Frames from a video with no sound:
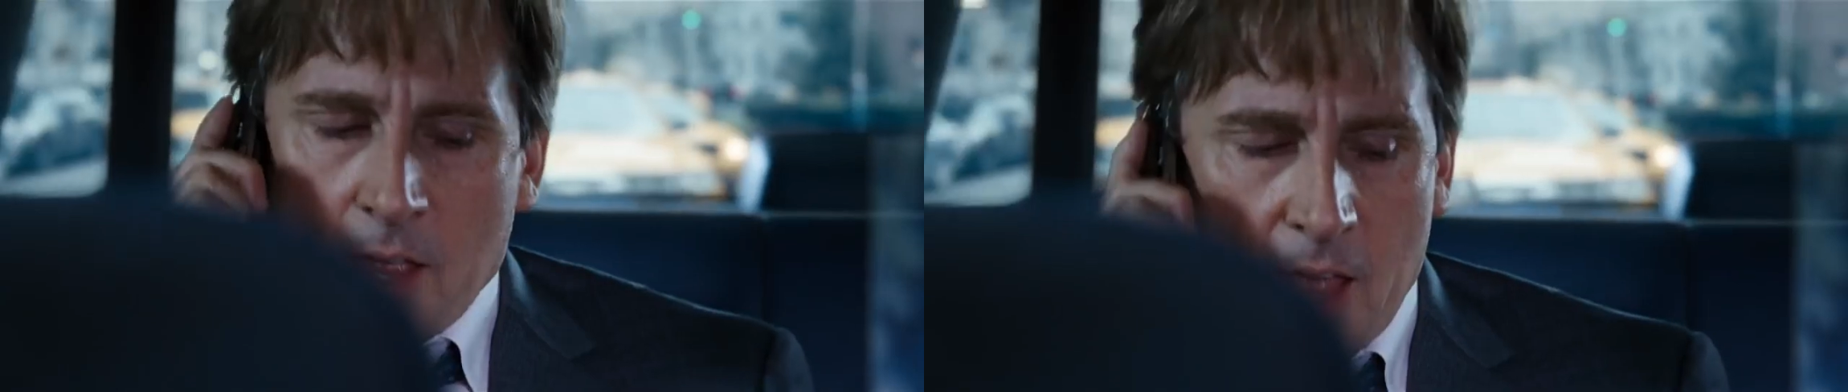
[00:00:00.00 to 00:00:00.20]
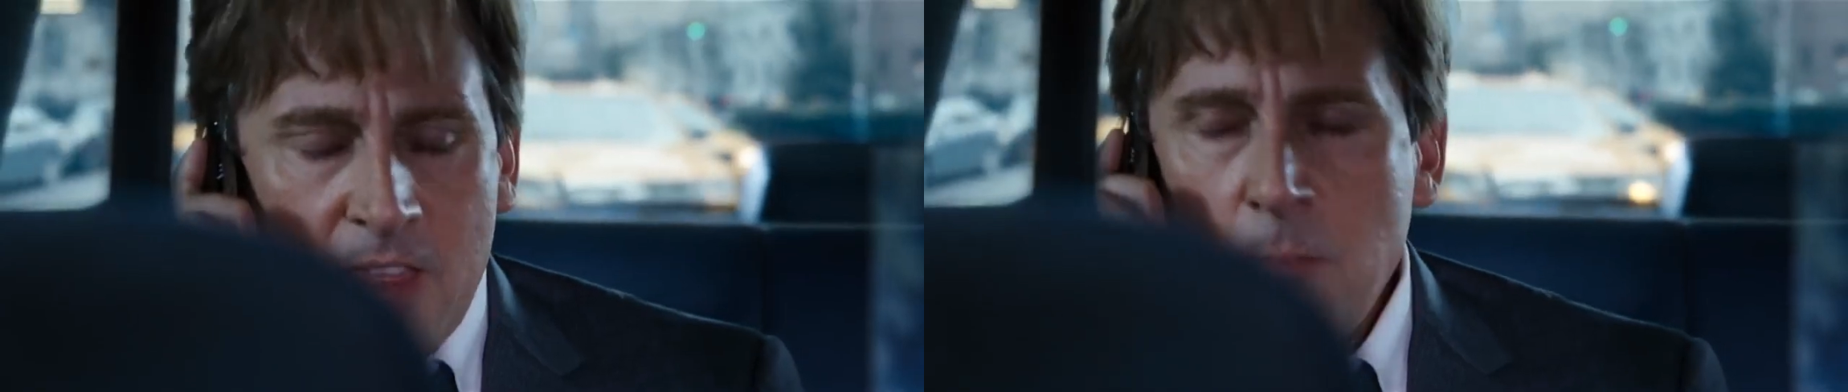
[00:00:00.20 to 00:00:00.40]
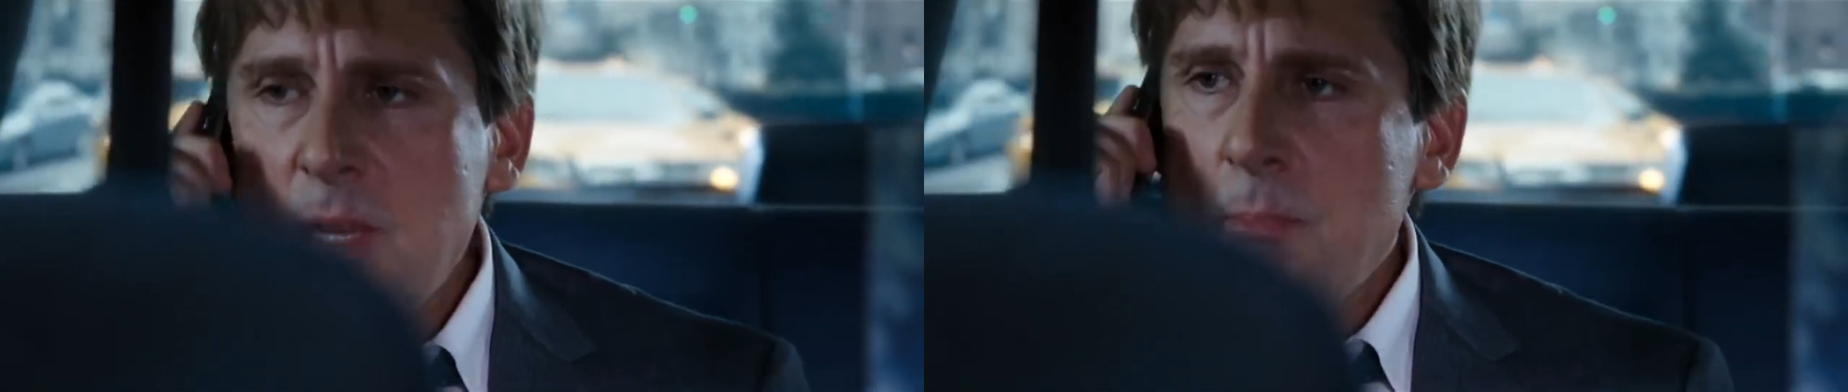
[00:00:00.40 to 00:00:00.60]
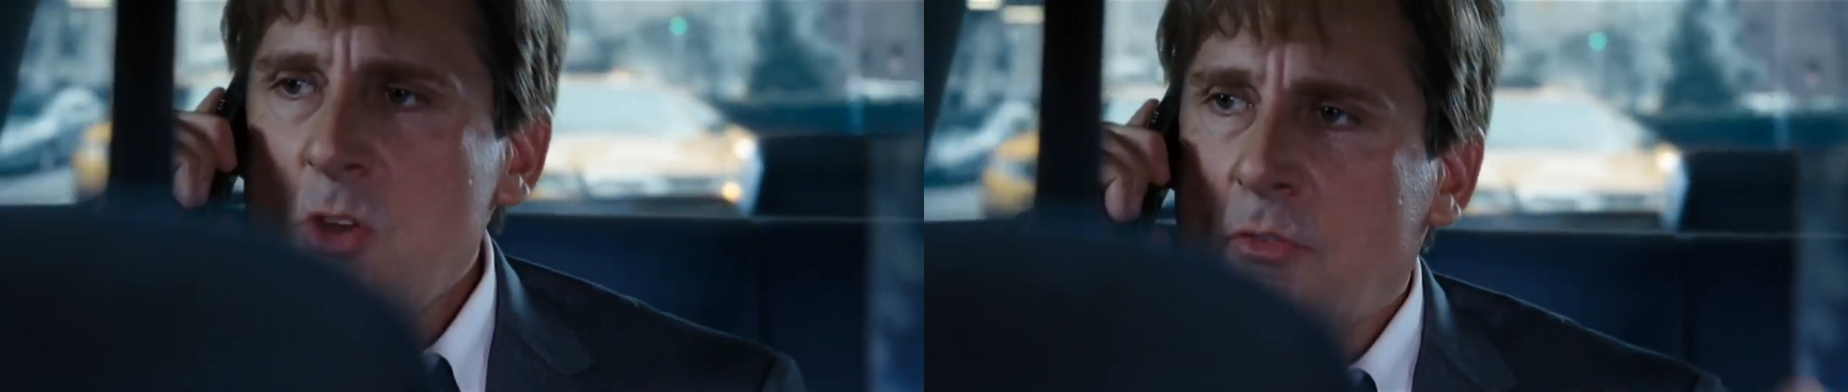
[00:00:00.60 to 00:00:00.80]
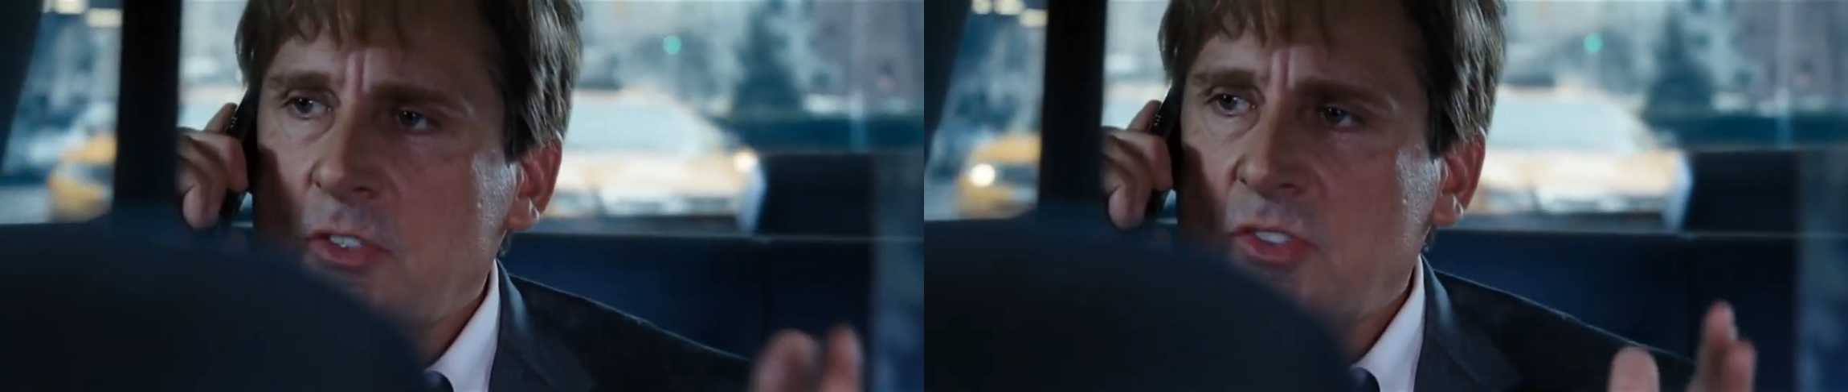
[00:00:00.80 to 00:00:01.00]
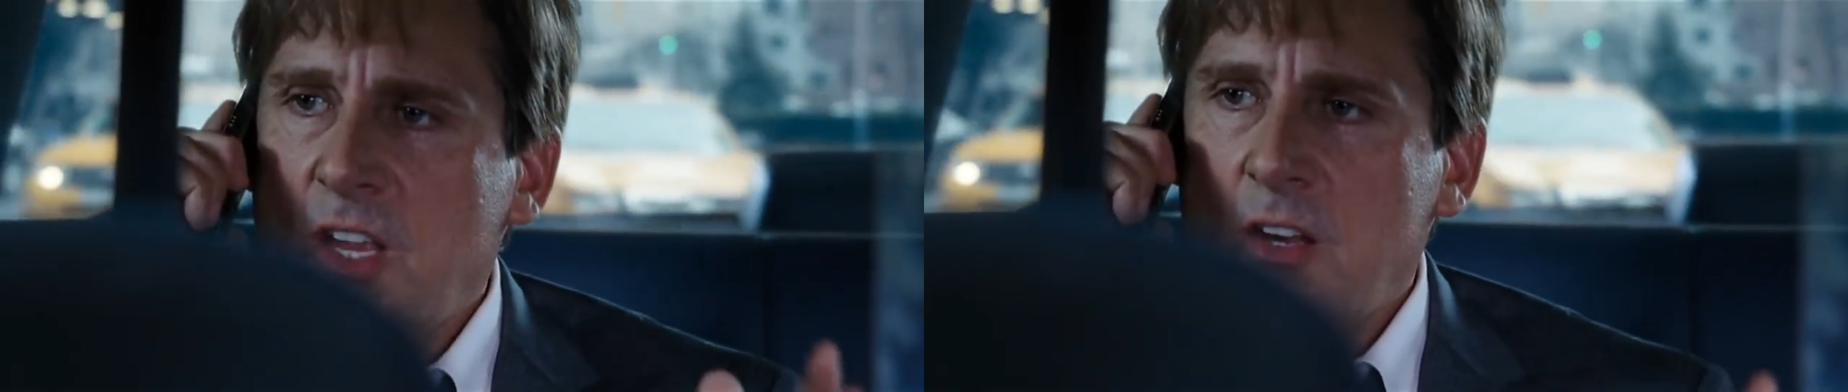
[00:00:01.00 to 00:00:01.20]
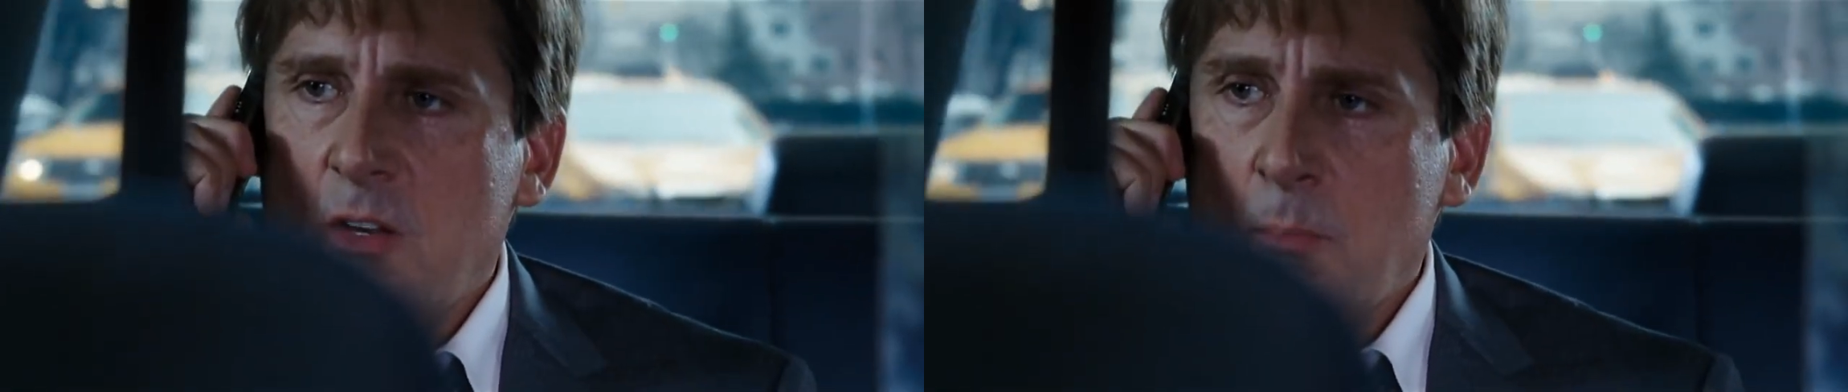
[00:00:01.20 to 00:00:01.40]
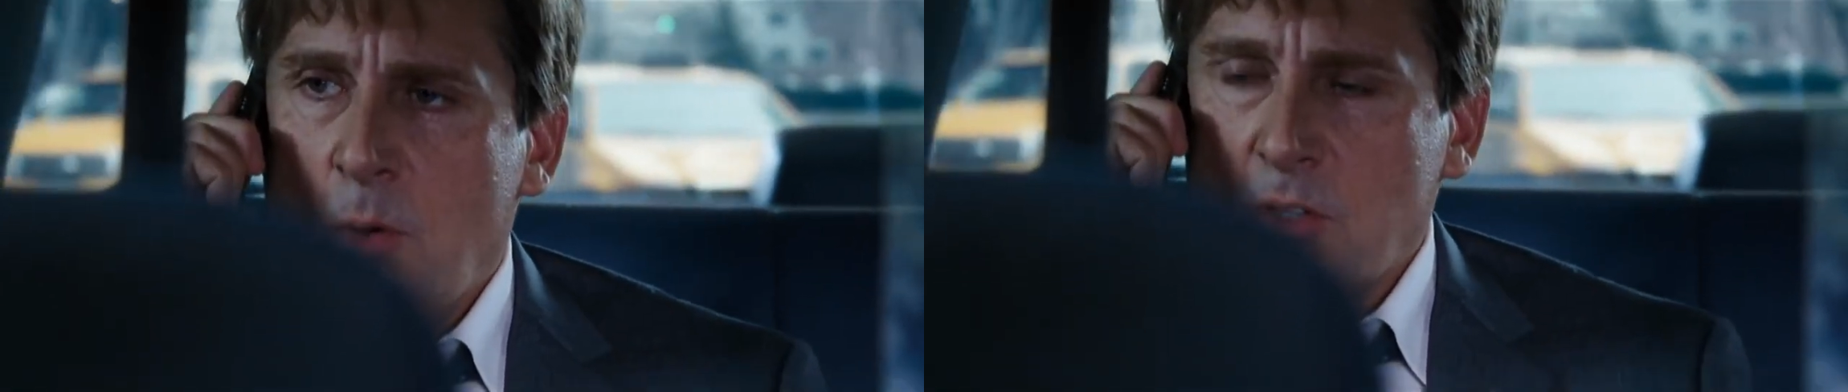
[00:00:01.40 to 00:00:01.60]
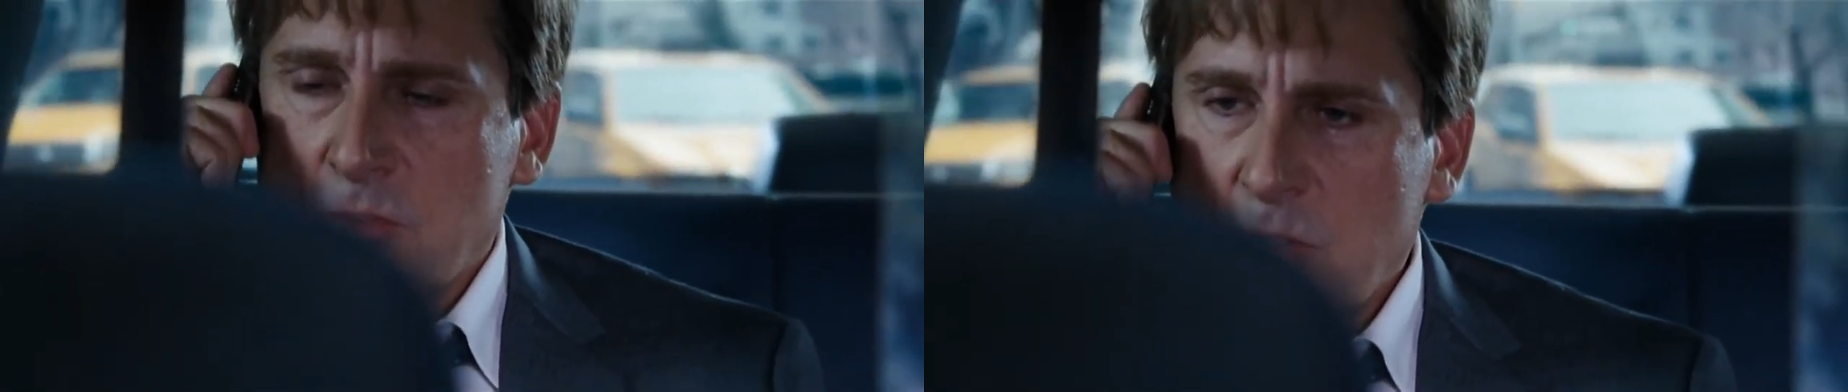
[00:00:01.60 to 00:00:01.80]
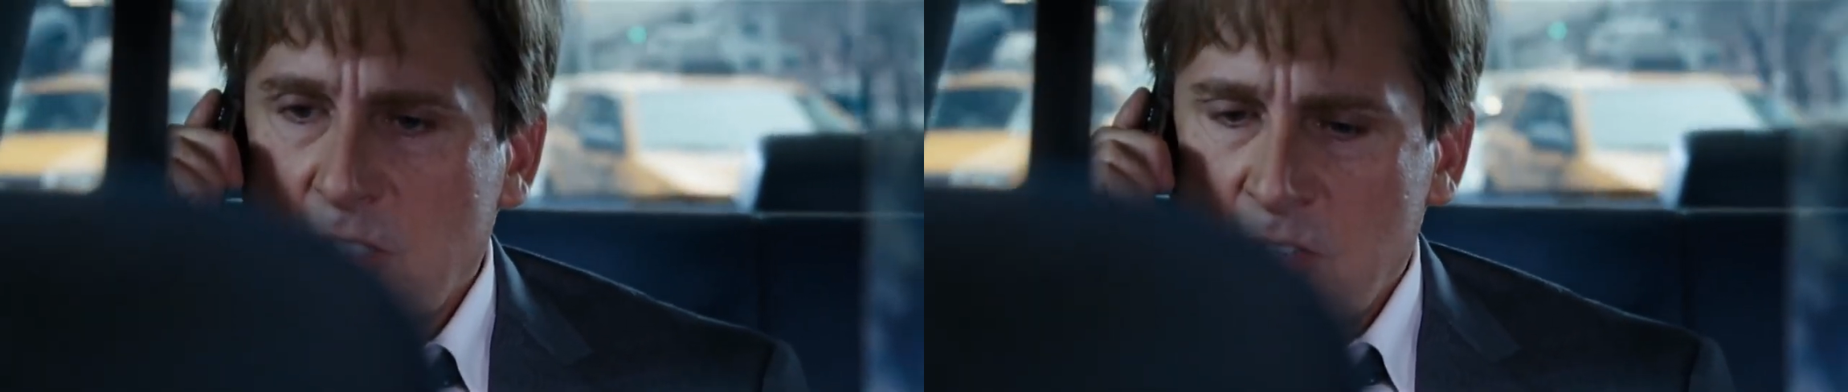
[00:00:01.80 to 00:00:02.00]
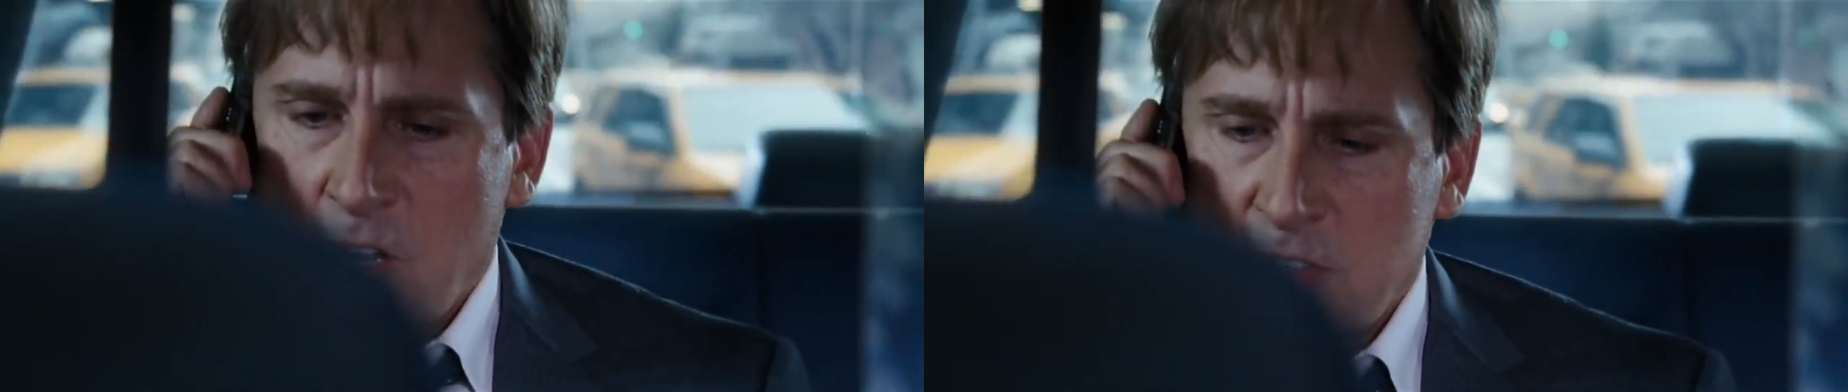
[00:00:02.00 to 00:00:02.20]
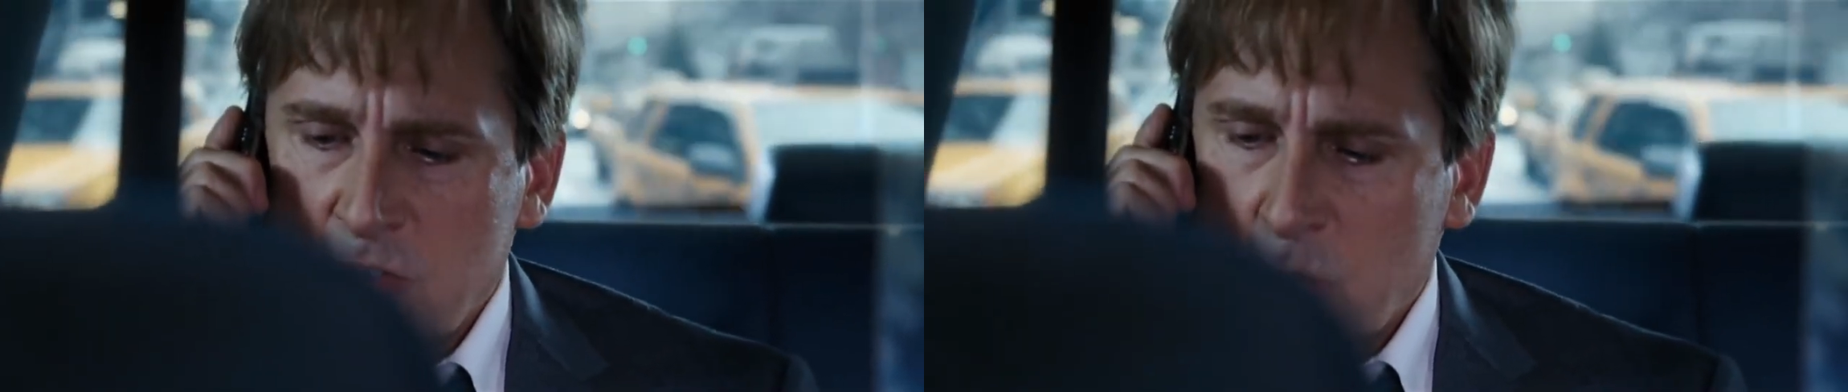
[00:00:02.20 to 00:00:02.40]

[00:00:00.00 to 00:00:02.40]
And then meet me over at Standard & Poor's. We're going to talk to